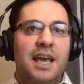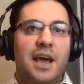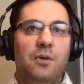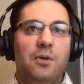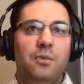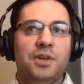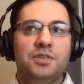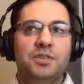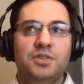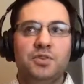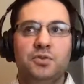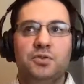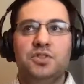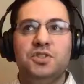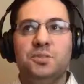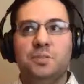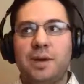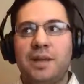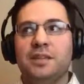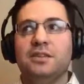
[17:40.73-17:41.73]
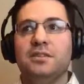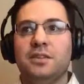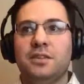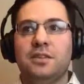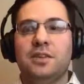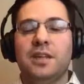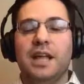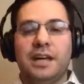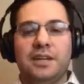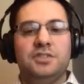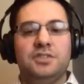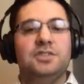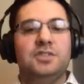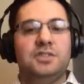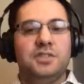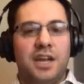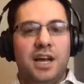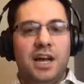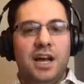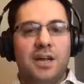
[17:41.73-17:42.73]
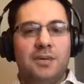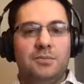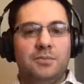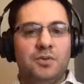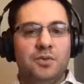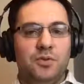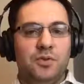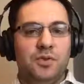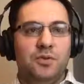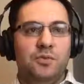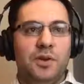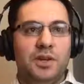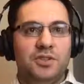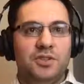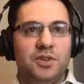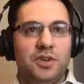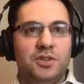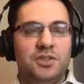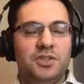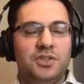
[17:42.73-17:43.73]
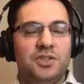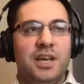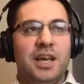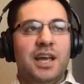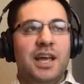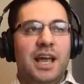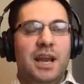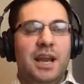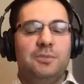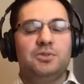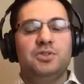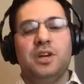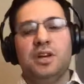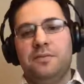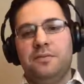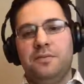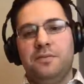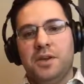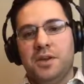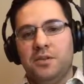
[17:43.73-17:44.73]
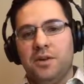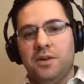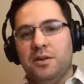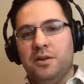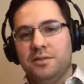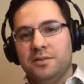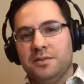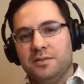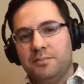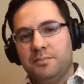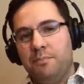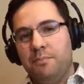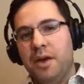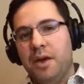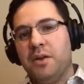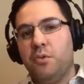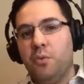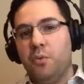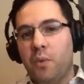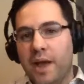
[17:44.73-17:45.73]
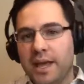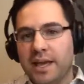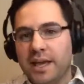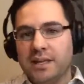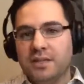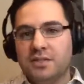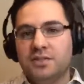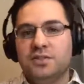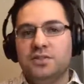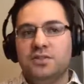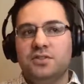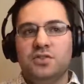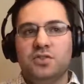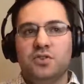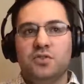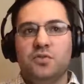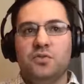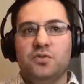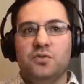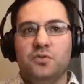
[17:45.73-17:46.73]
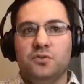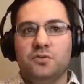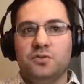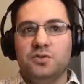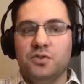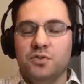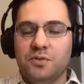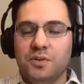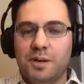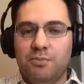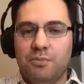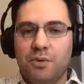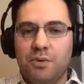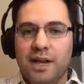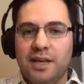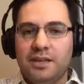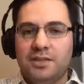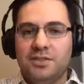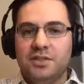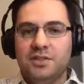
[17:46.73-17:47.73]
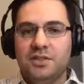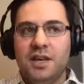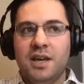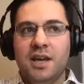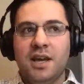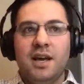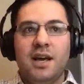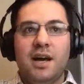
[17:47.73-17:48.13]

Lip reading: And we do spend a little extra time doing the research, and I'm trying to figure out better ways to do the price.